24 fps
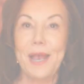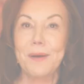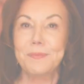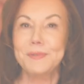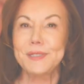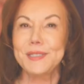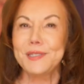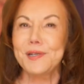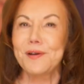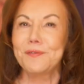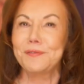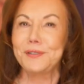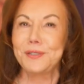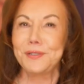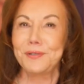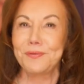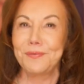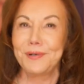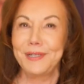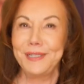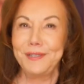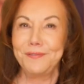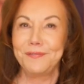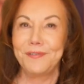that was over
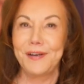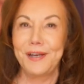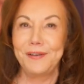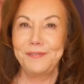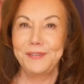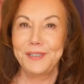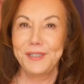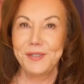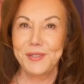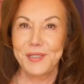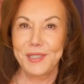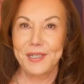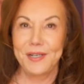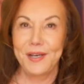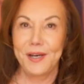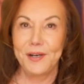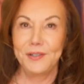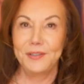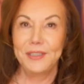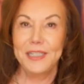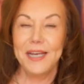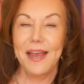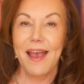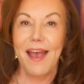25 years
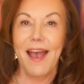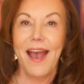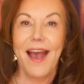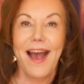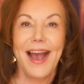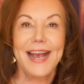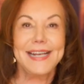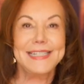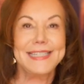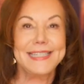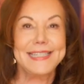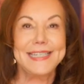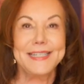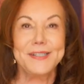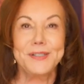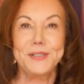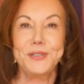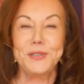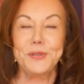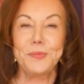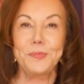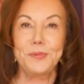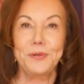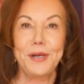ago. I still
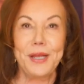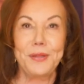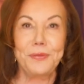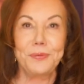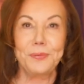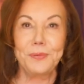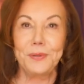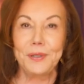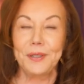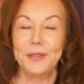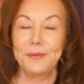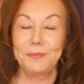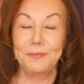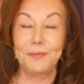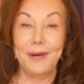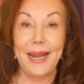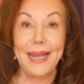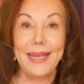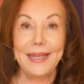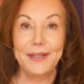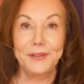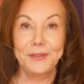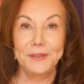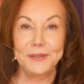do breath work
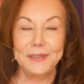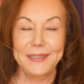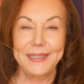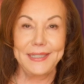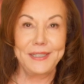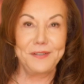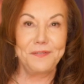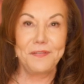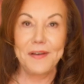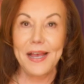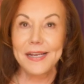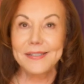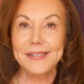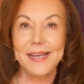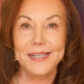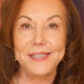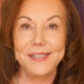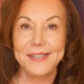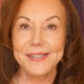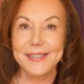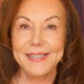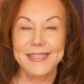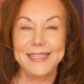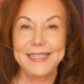regularly. In fact, I
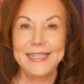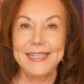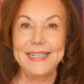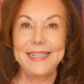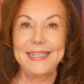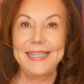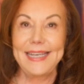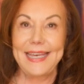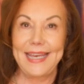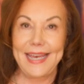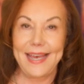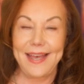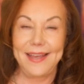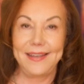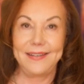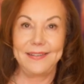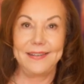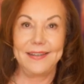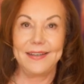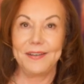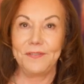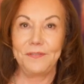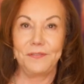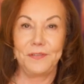just did it
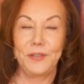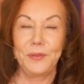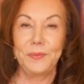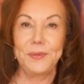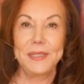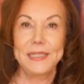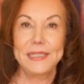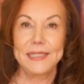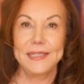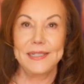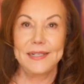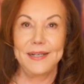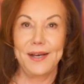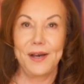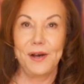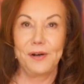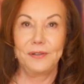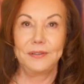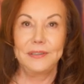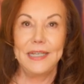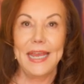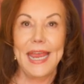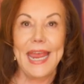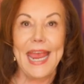again a few weeks
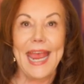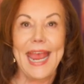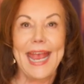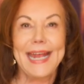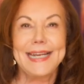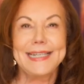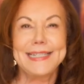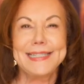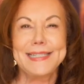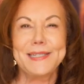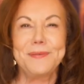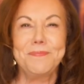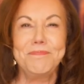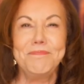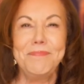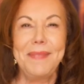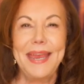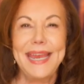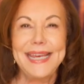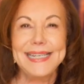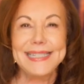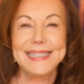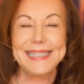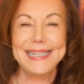ago, and it's
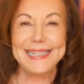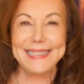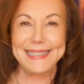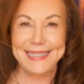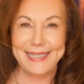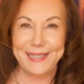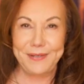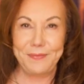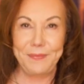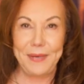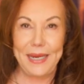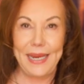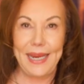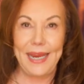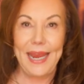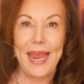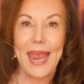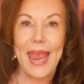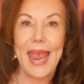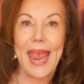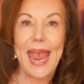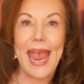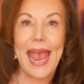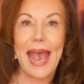amazing to me
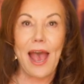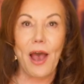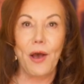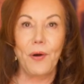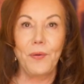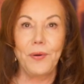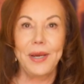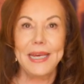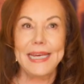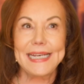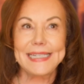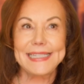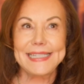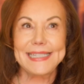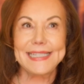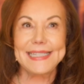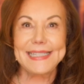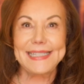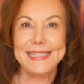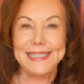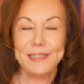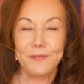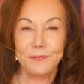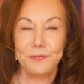how
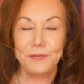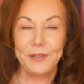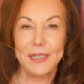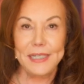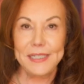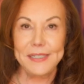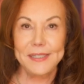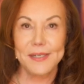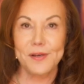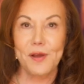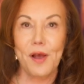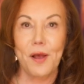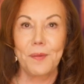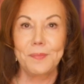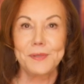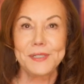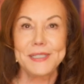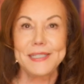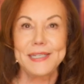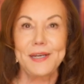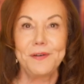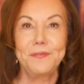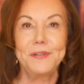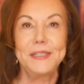it's different
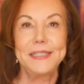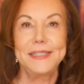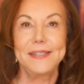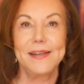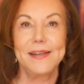almost every